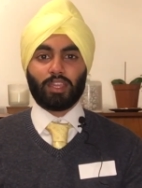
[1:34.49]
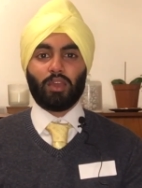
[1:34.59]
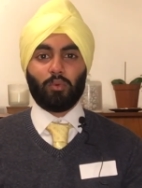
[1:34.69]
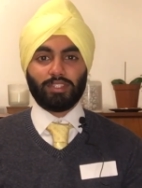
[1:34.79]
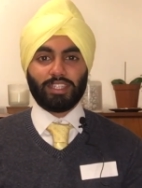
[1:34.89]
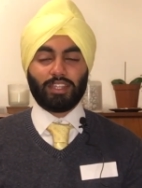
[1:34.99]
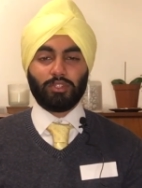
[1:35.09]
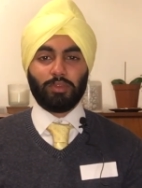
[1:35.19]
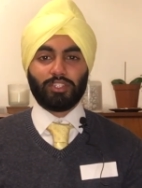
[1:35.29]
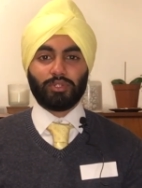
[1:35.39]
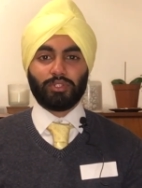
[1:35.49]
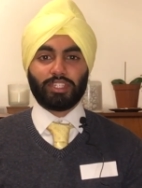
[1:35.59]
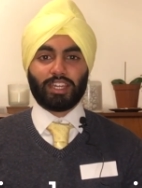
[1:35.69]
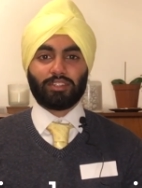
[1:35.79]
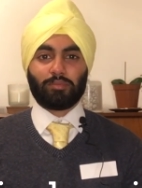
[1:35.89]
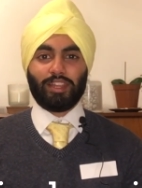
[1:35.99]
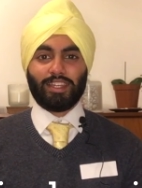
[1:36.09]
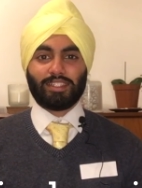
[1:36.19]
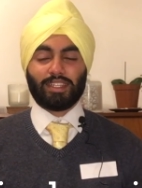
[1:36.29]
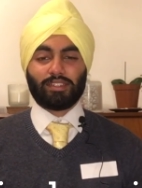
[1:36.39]
Once again, do make sure you check out the
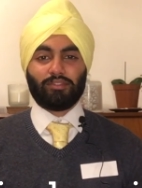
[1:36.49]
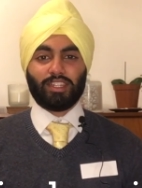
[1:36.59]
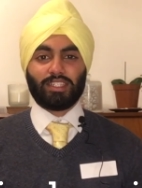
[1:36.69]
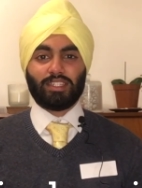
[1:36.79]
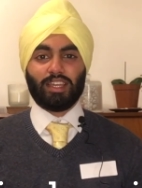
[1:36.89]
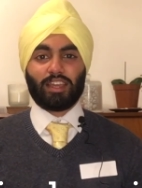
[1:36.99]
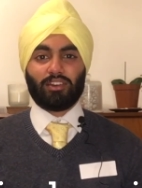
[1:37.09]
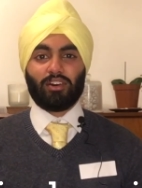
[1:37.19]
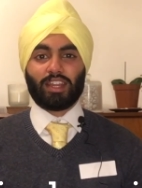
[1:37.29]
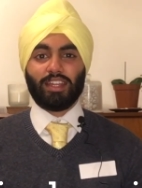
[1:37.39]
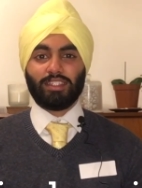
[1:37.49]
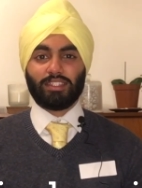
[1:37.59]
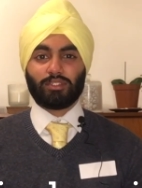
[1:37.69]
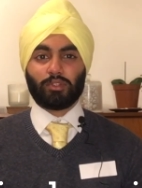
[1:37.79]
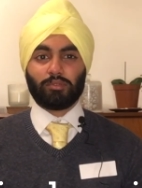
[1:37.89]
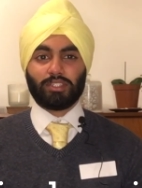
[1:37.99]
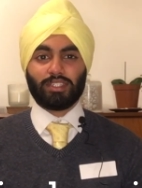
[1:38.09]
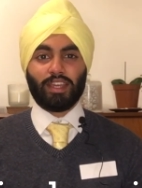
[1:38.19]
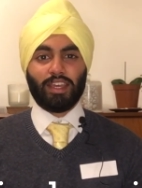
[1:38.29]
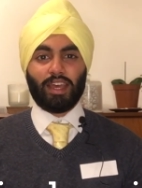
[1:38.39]
playlist as I've linked in the iCard and in the description,
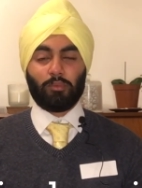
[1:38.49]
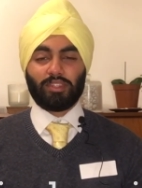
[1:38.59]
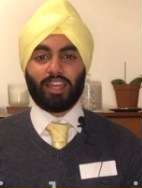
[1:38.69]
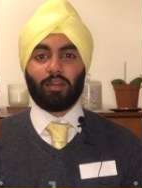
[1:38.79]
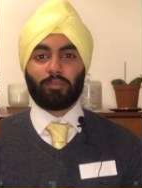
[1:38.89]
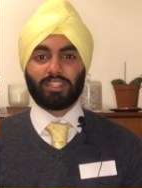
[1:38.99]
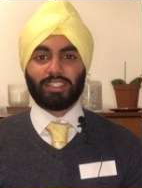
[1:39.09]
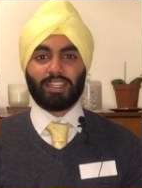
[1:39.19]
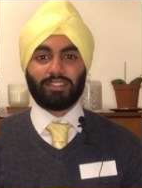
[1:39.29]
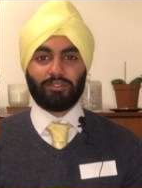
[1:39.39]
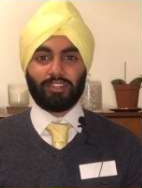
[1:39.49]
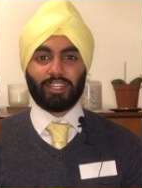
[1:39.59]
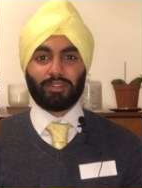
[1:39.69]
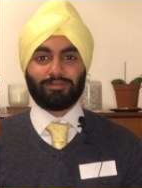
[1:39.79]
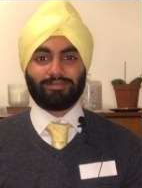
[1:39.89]
and with that brings the end of the video.